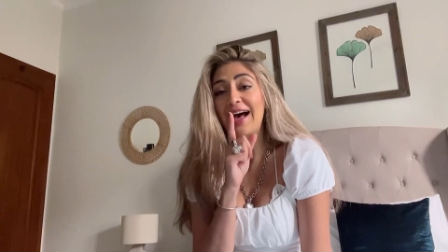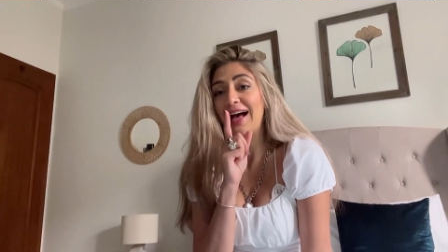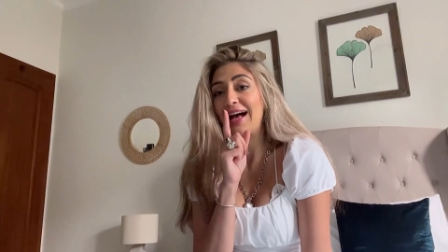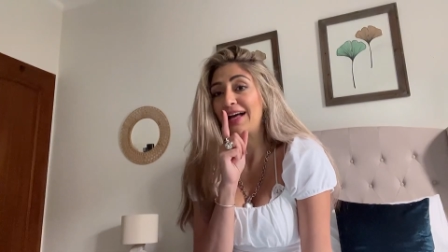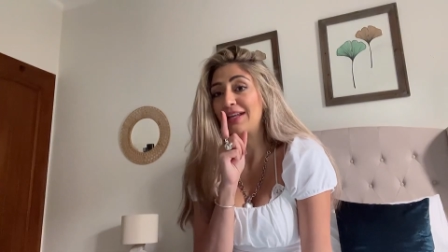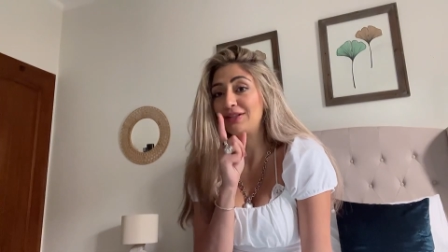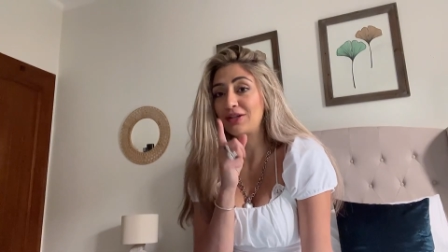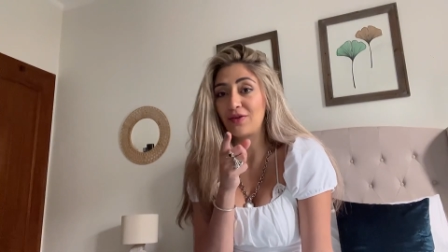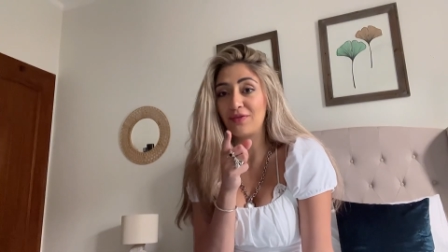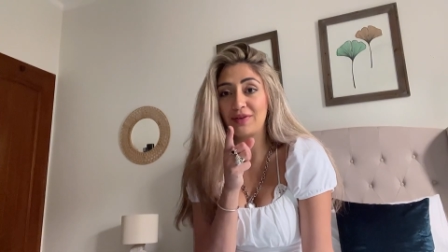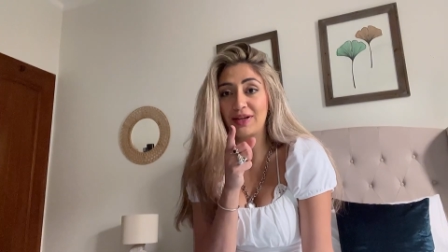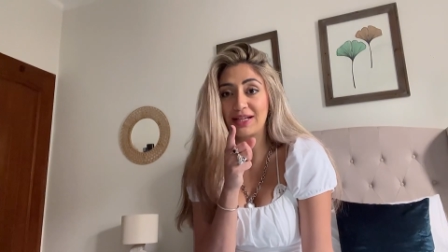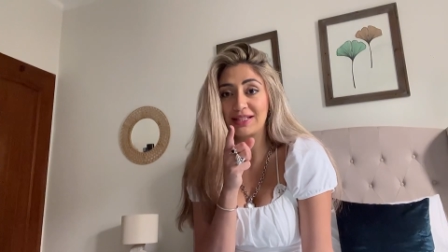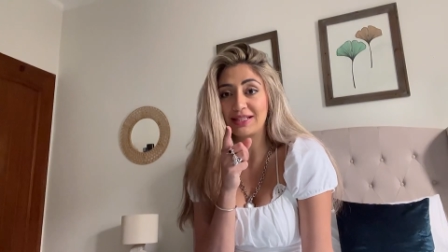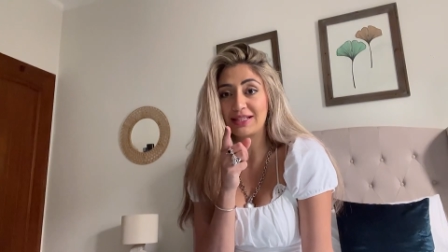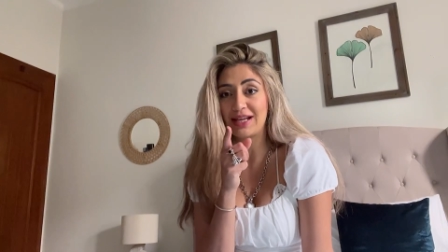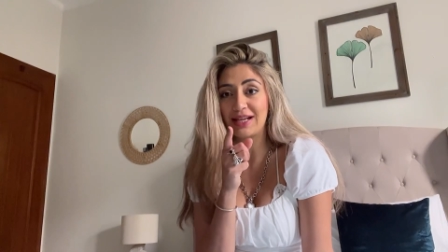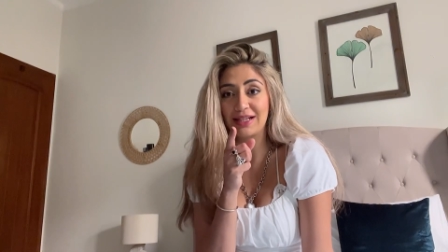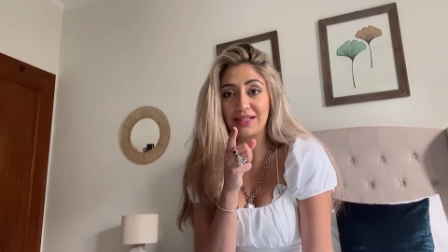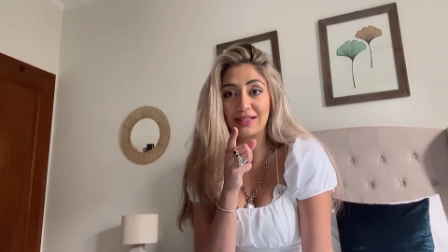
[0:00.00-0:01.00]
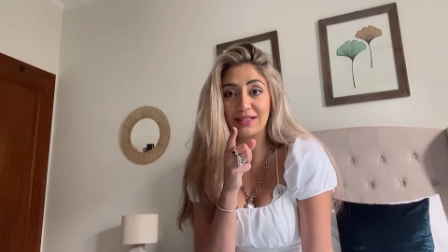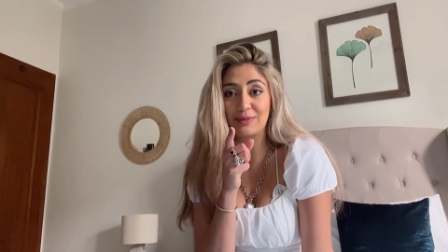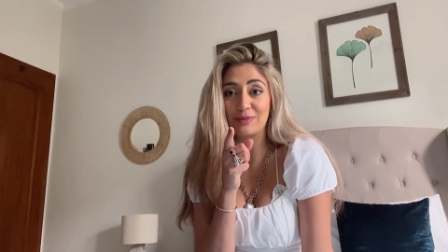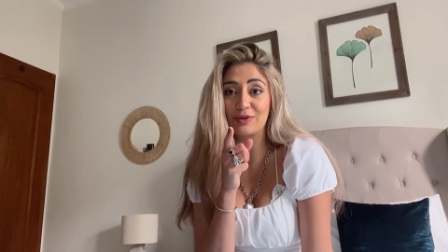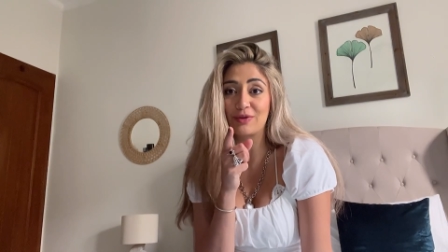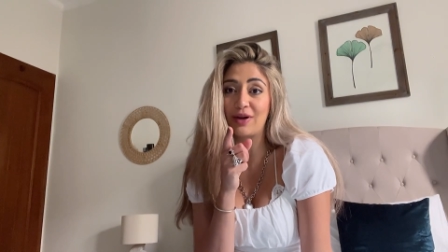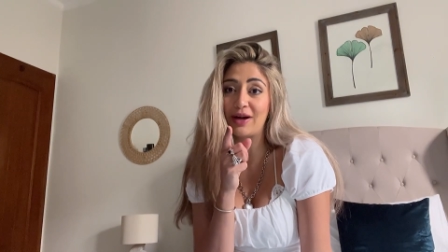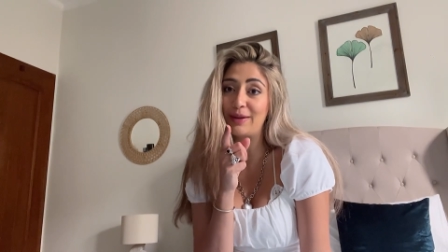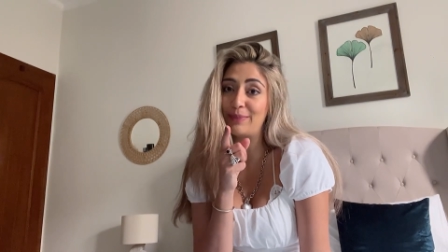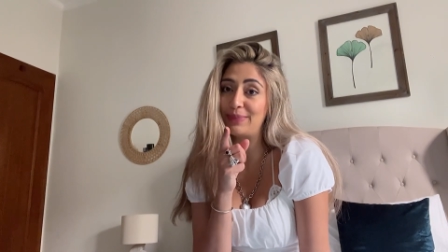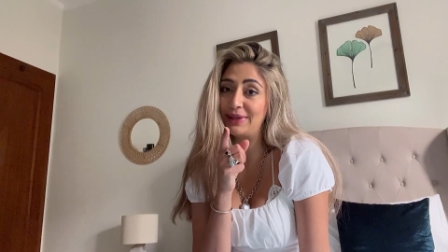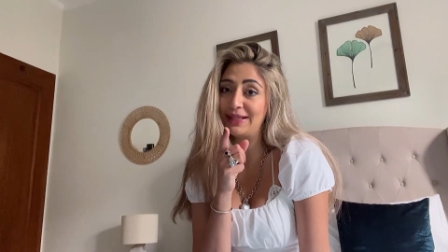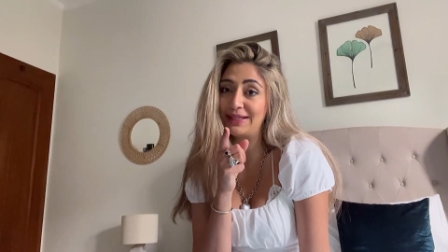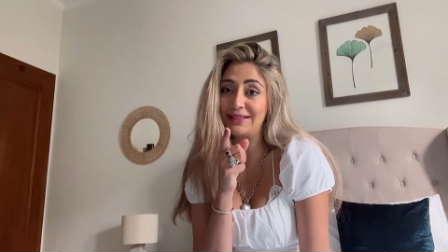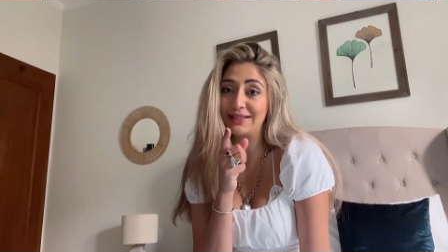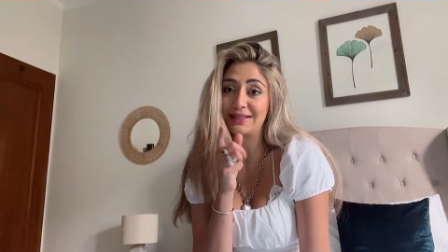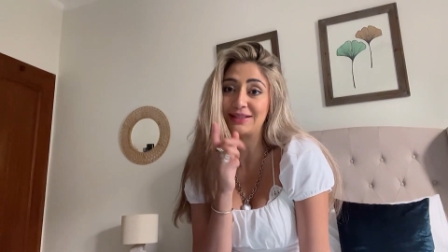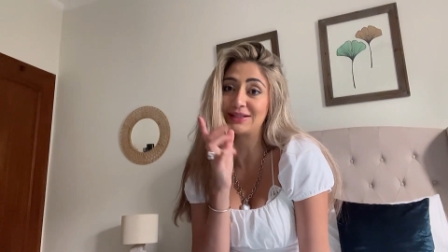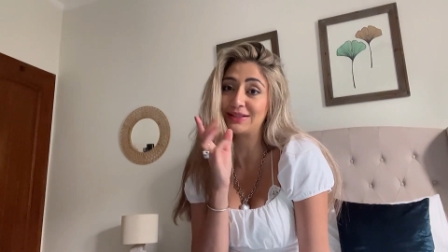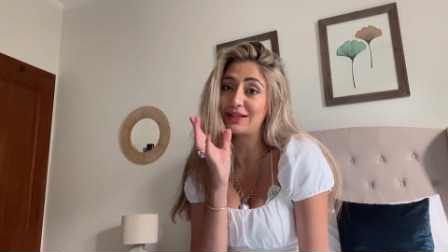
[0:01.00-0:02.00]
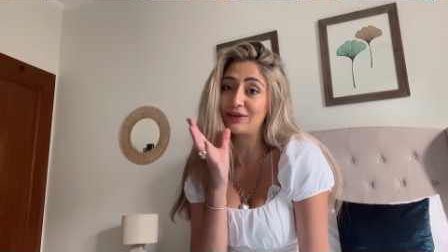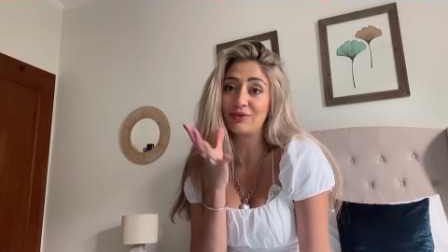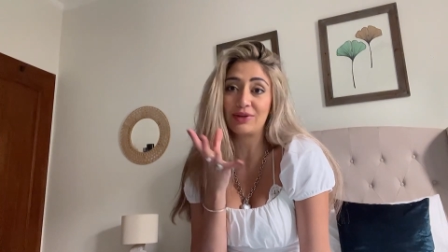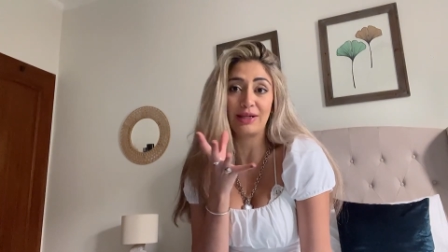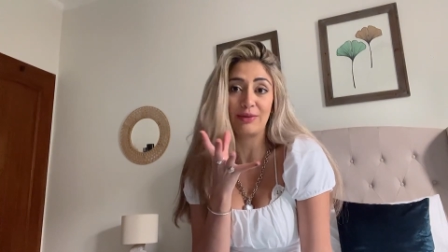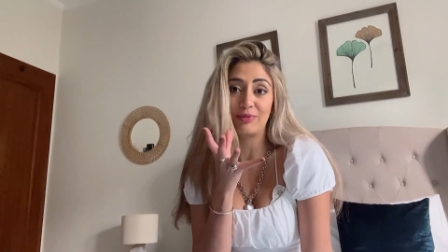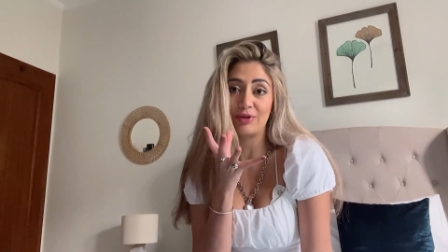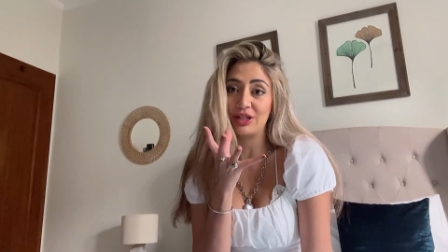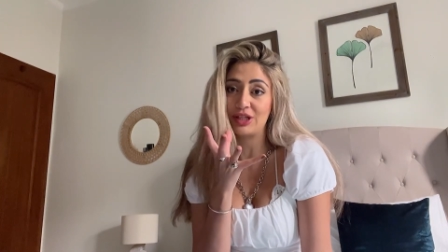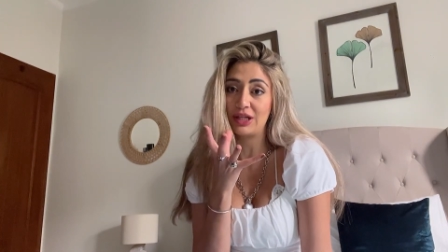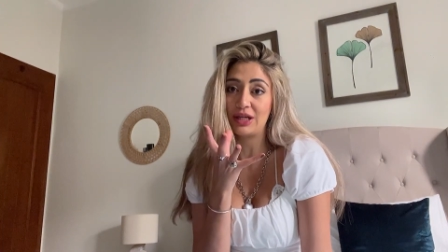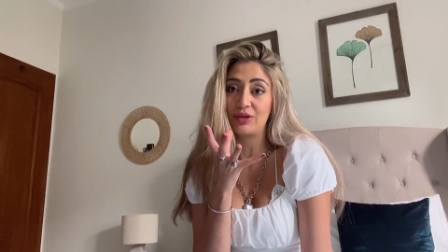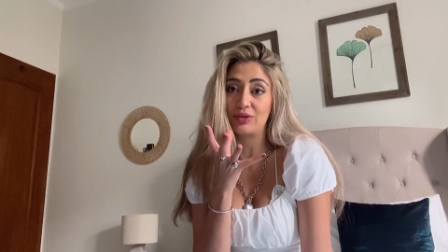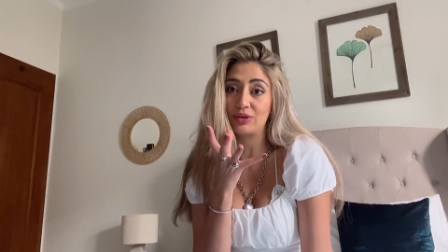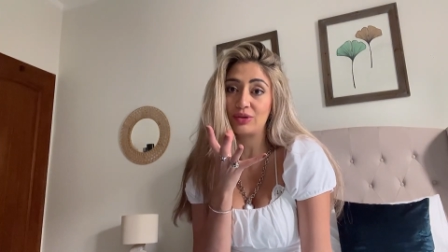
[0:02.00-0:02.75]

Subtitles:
And don't forget to like and subscribe, please, because I really appreciate your